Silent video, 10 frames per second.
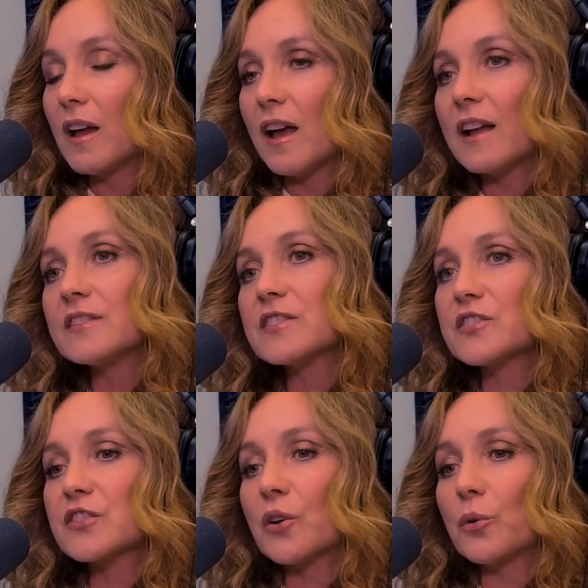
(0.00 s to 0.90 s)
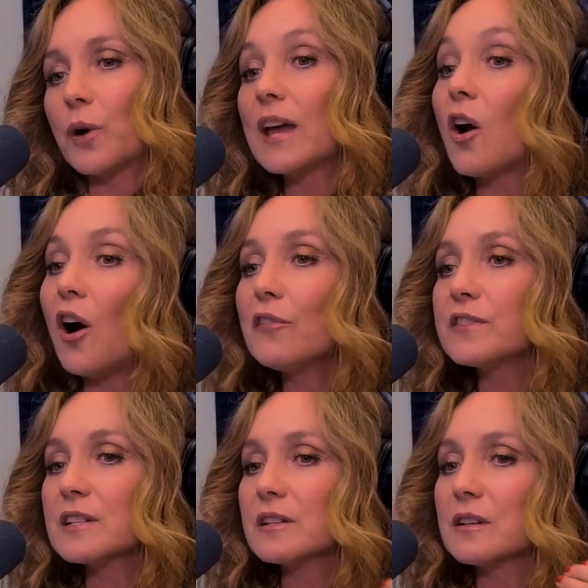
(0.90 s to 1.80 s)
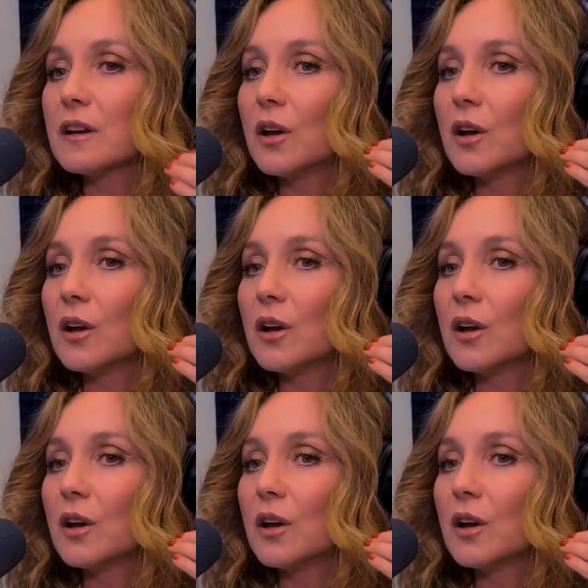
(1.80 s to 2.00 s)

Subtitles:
And often